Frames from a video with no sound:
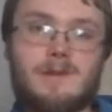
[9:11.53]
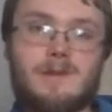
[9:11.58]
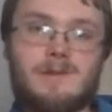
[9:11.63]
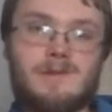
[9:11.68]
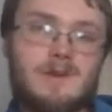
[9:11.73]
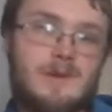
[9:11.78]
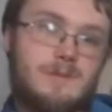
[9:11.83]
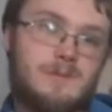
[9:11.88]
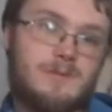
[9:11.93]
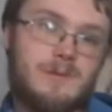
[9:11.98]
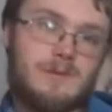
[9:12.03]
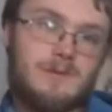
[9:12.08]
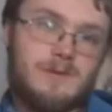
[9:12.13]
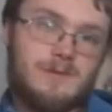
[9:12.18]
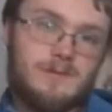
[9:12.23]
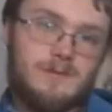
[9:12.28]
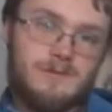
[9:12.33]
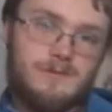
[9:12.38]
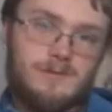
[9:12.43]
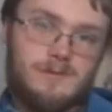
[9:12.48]
Some
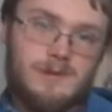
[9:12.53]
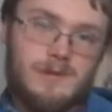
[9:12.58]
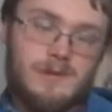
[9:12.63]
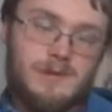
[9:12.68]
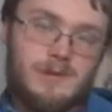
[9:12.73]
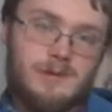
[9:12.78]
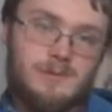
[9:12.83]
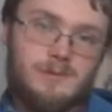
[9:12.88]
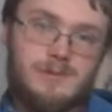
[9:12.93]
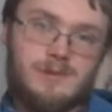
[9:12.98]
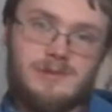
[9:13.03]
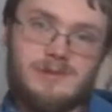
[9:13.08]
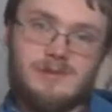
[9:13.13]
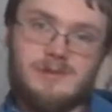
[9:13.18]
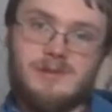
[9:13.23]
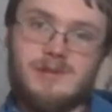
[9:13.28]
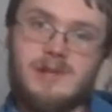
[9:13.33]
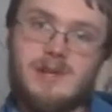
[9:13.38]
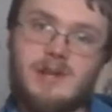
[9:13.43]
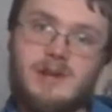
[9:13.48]
legumes
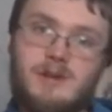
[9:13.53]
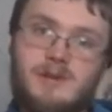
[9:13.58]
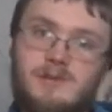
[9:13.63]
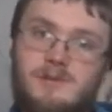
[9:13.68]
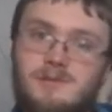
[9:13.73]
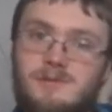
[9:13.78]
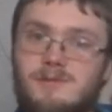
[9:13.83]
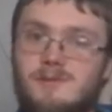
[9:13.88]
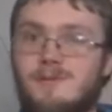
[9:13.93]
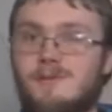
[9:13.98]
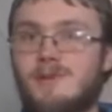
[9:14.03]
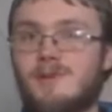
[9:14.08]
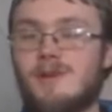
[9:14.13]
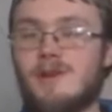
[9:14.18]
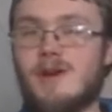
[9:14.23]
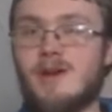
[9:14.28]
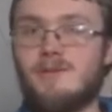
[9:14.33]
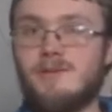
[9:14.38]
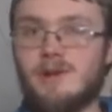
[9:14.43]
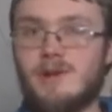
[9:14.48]
need
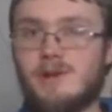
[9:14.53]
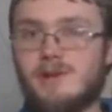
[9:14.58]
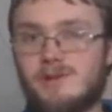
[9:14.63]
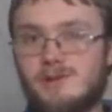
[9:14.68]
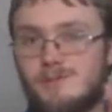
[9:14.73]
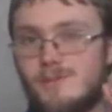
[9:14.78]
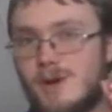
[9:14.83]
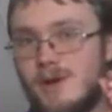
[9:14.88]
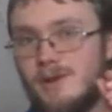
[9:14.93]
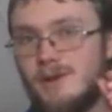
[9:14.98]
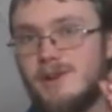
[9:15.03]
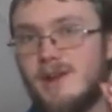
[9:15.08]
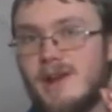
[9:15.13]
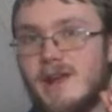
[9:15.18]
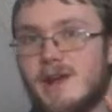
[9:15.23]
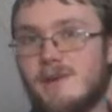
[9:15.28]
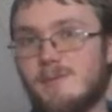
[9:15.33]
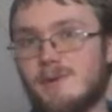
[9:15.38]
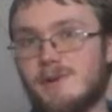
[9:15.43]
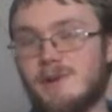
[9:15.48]
a very small
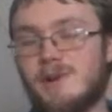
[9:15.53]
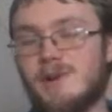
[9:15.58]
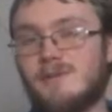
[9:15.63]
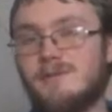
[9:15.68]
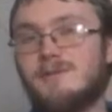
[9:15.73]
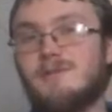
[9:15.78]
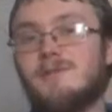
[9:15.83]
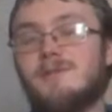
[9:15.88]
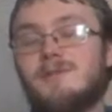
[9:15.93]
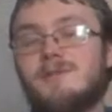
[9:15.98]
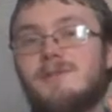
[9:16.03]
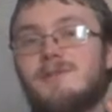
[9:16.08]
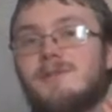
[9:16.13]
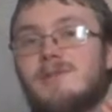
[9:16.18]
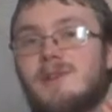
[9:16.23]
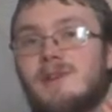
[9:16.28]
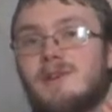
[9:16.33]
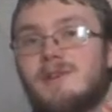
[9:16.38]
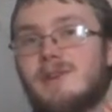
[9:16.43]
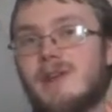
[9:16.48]
diameter
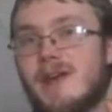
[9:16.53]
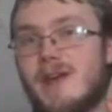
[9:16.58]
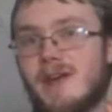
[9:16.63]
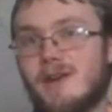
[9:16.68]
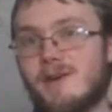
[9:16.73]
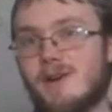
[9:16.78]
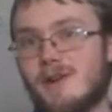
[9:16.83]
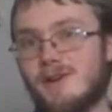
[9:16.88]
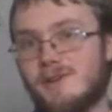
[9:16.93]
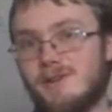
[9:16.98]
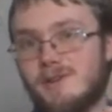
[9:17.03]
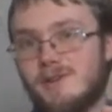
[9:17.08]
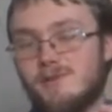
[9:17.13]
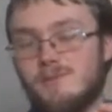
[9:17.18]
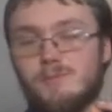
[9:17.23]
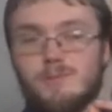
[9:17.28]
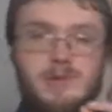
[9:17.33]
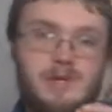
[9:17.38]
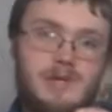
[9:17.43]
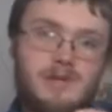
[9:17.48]
thing to hang on
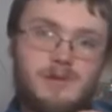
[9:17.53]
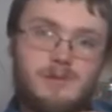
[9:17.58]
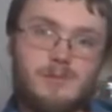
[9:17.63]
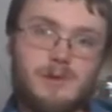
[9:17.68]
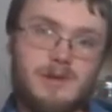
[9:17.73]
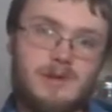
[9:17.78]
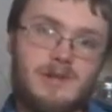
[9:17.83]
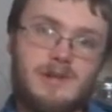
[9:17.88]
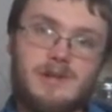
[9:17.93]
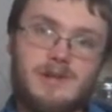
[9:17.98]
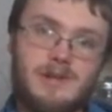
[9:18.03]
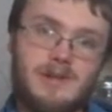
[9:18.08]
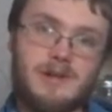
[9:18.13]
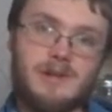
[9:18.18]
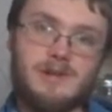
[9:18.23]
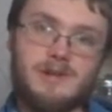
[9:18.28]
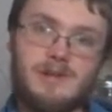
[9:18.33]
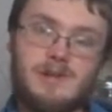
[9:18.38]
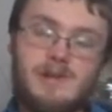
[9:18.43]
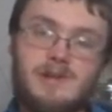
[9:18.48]
to. Peas
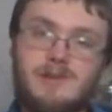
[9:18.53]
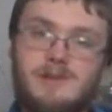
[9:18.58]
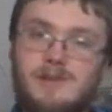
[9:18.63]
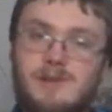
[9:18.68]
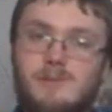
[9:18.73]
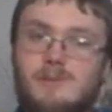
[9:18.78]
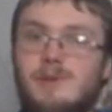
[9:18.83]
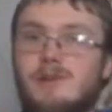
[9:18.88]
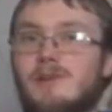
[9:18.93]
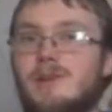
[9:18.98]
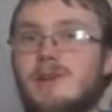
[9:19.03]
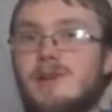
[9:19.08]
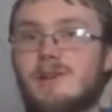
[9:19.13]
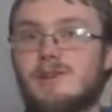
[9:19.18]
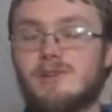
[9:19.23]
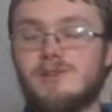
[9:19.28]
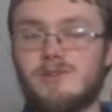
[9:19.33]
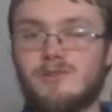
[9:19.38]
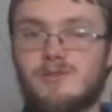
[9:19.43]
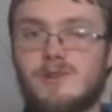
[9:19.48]
particularly need something like
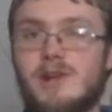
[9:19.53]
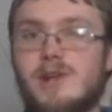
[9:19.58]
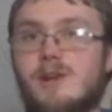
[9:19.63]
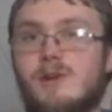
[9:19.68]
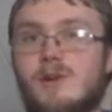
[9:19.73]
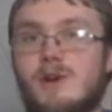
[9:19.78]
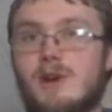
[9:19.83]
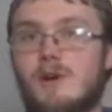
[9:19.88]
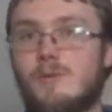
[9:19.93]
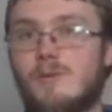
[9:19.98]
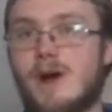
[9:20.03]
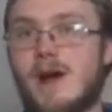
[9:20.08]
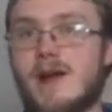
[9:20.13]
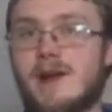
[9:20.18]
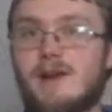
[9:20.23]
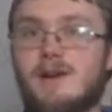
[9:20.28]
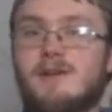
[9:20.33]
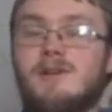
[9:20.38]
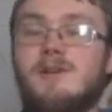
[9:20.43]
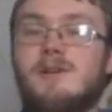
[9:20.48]
a string or a
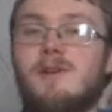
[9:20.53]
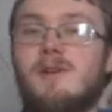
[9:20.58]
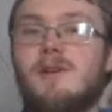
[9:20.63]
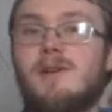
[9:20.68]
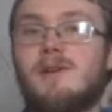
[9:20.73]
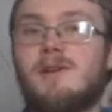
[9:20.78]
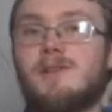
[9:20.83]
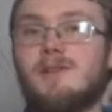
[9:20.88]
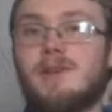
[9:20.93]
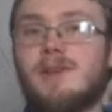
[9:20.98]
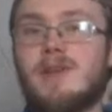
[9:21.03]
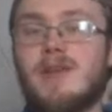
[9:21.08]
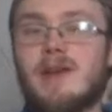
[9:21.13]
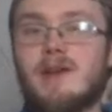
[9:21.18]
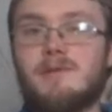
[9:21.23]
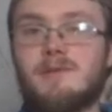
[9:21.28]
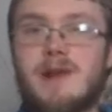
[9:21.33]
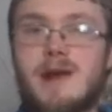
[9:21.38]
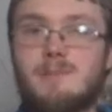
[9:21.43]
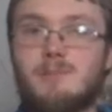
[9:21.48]
wire. They
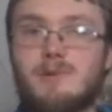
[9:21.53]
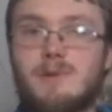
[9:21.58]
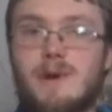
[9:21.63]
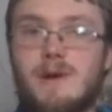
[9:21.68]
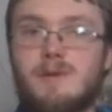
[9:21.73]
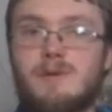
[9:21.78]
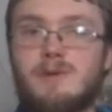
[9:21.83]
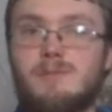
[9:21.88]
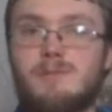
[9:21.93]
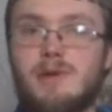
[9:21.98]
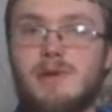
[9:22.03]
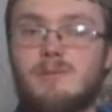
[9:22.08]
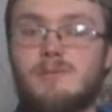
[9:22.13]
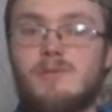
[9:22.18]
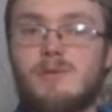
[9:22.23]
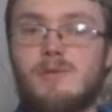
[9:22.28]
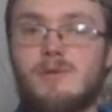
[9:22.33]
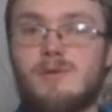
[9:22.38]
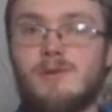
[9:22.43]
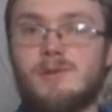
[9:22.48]
can't wrap around a big
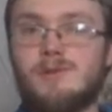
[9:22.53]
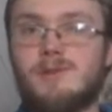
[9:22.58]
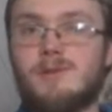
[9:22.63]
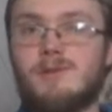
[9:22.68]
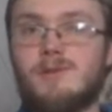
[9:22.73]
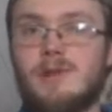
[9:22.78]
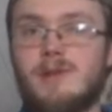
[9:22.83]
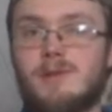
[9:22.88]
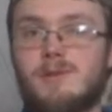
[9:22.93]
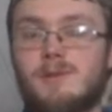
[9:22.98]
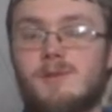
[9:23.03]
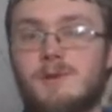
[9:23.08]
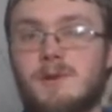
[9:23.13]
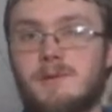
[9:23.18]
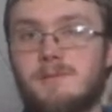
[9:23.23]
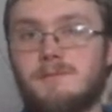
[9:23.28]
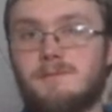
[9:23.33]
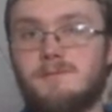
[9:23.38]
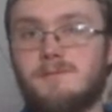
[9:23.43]
pole to cling to it.